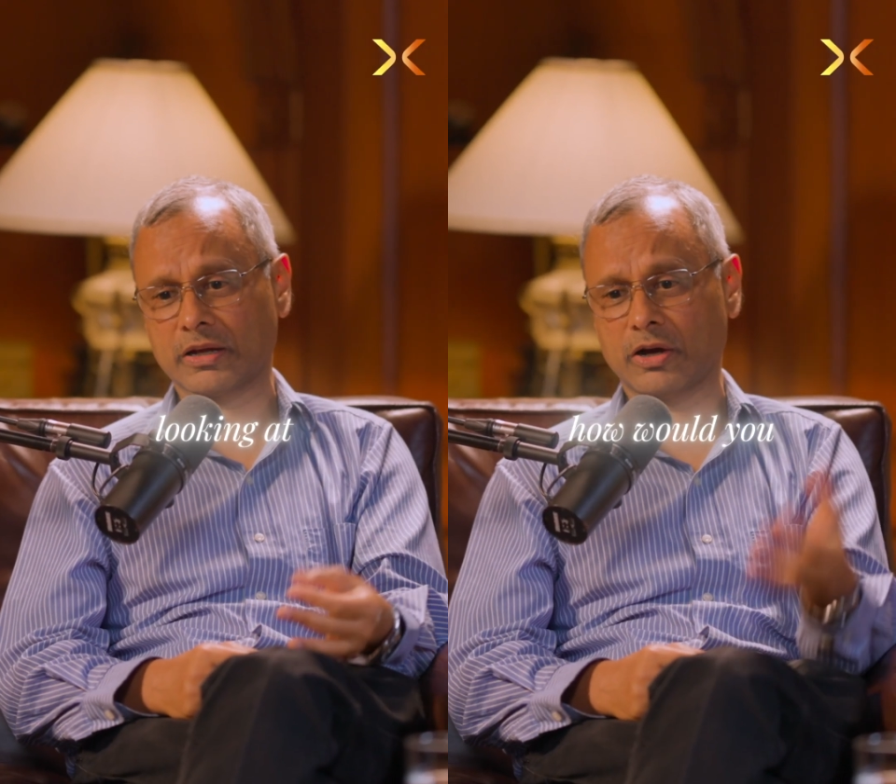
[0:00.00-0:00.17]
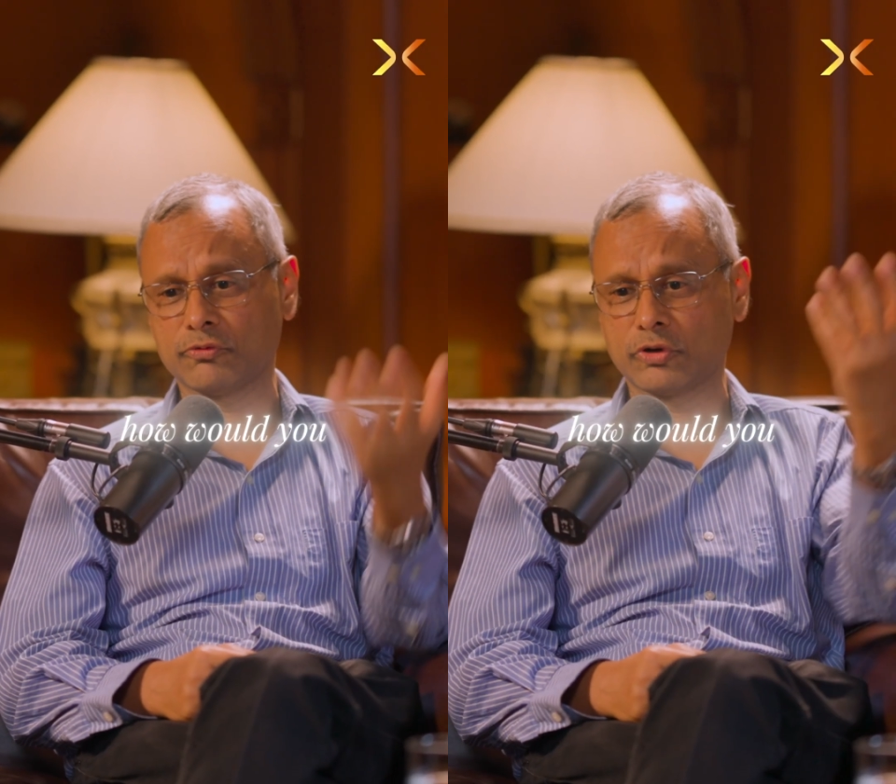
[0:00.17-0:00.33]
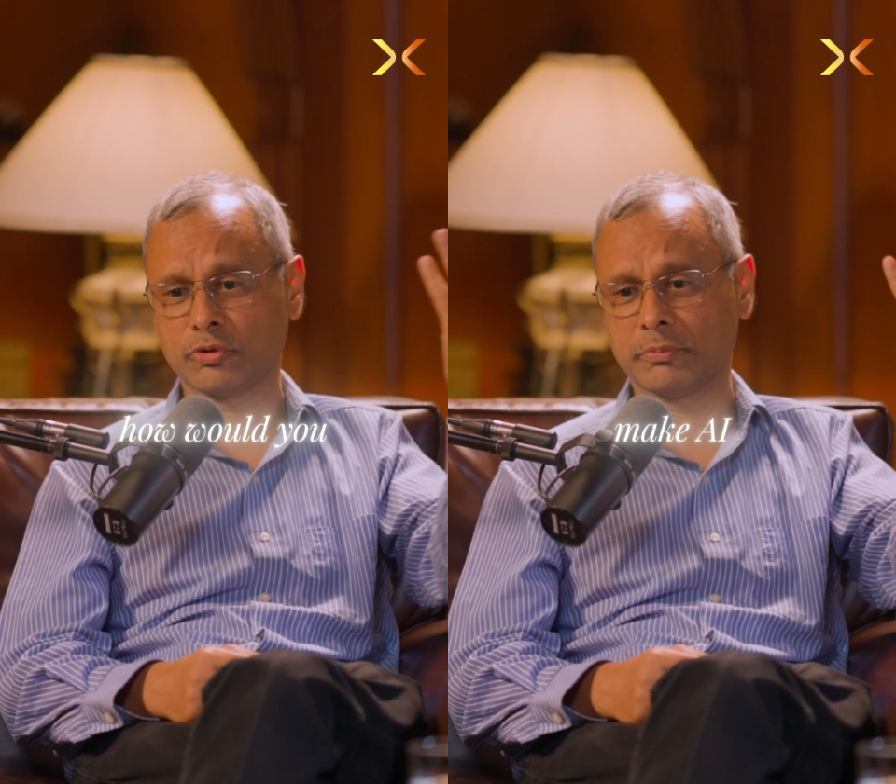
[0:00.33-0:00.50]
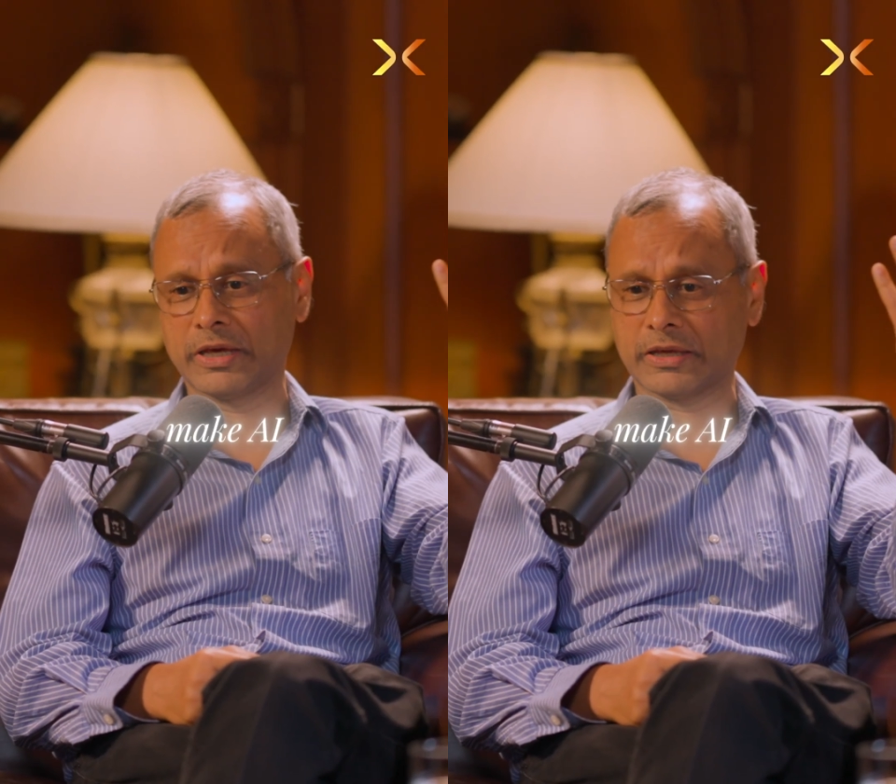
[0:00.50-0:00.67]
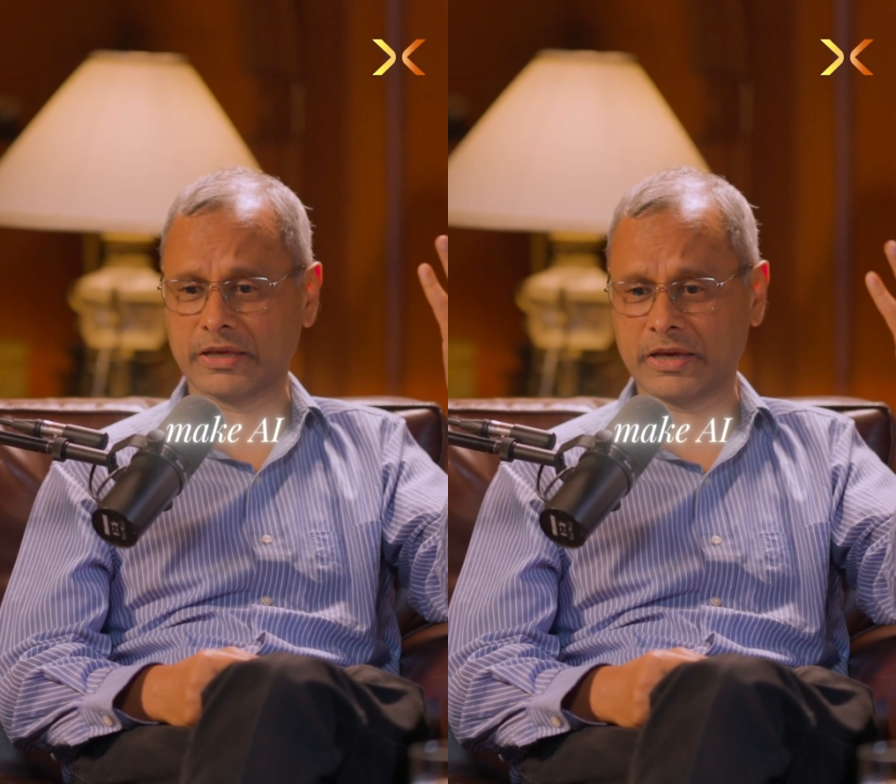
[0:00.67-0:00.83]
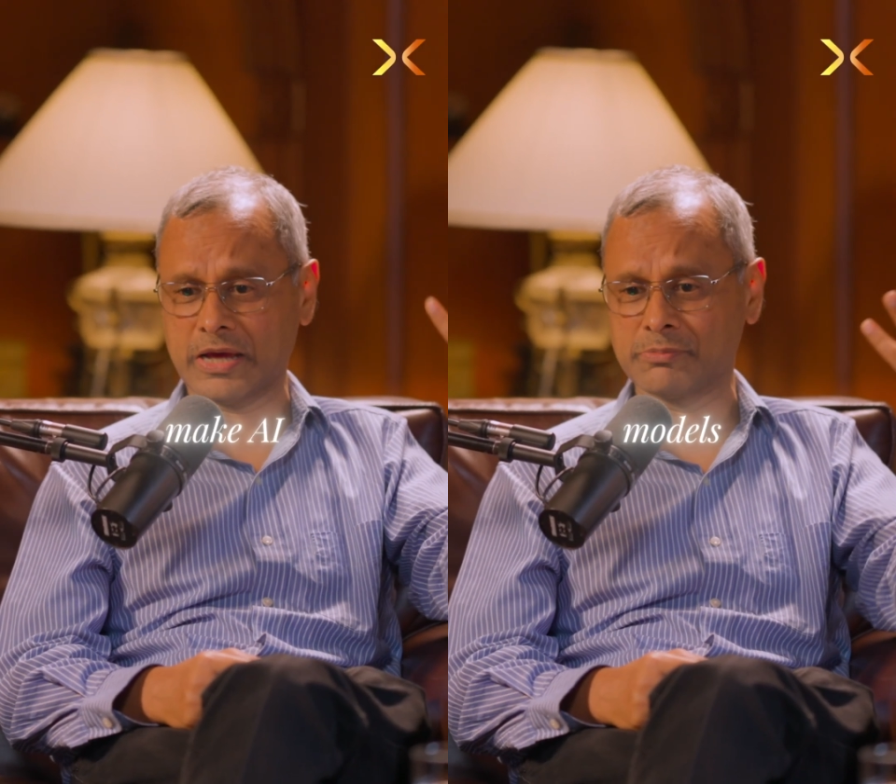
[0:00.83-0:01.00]
how would you make
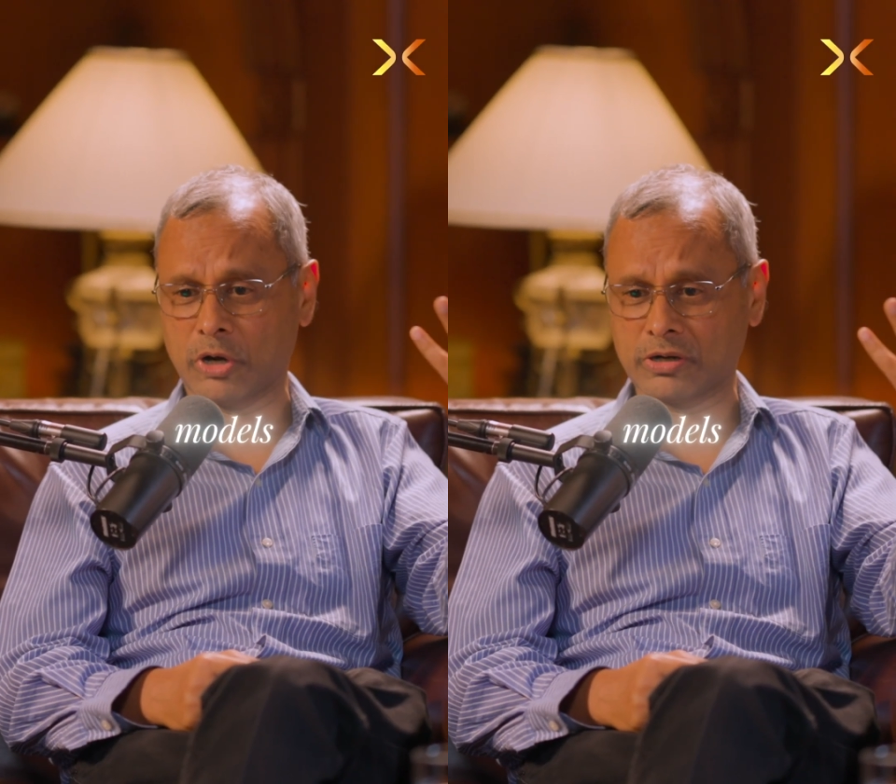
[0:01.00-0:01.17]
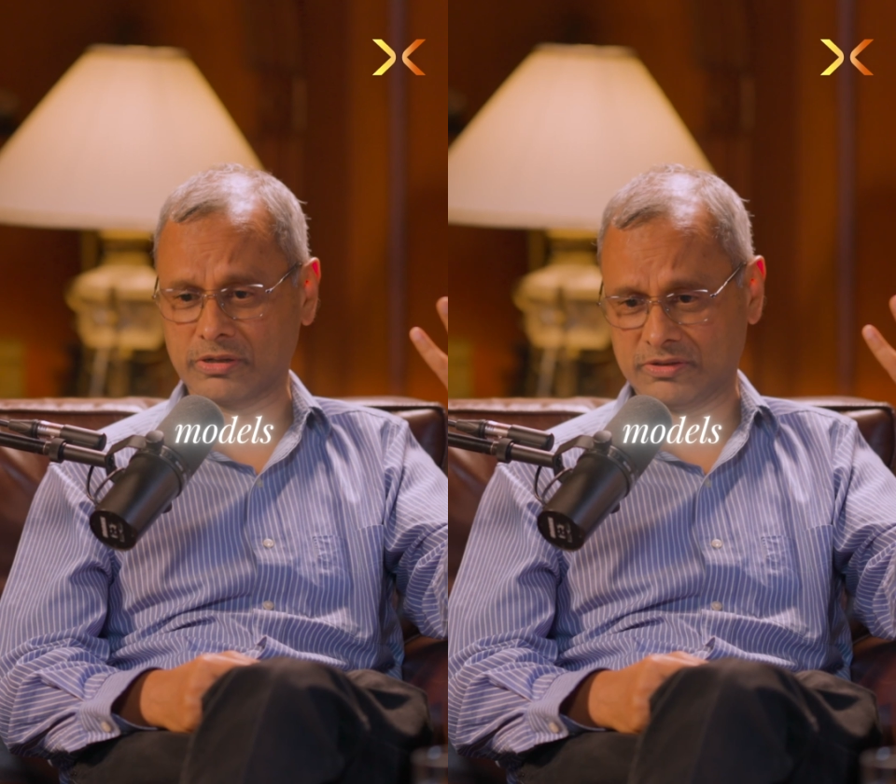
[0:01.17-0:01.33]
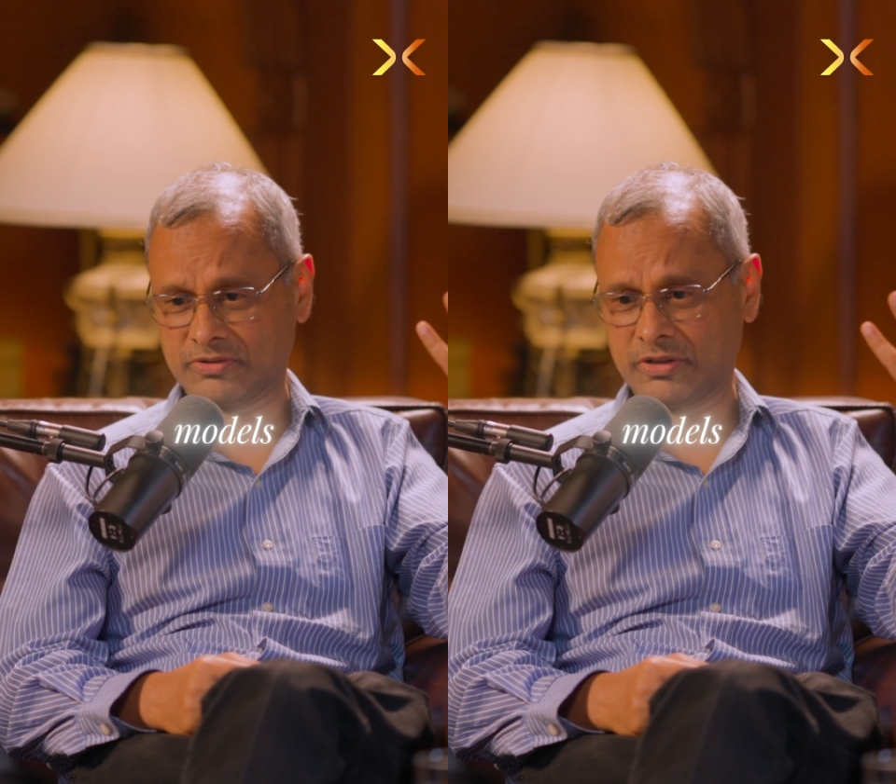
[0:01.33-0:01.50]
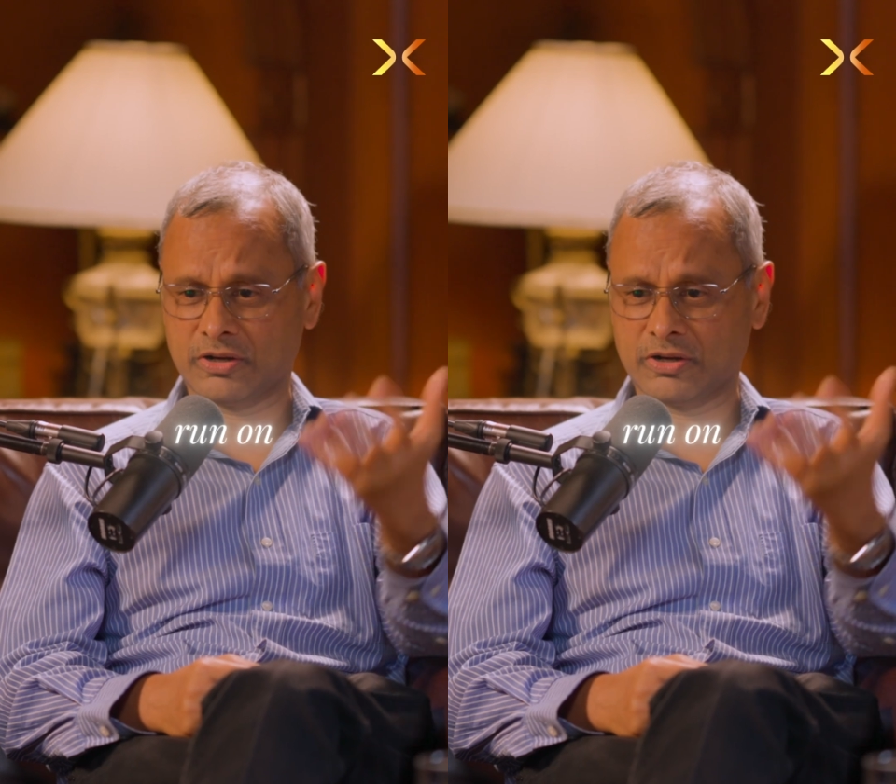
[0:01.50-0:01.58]
AI models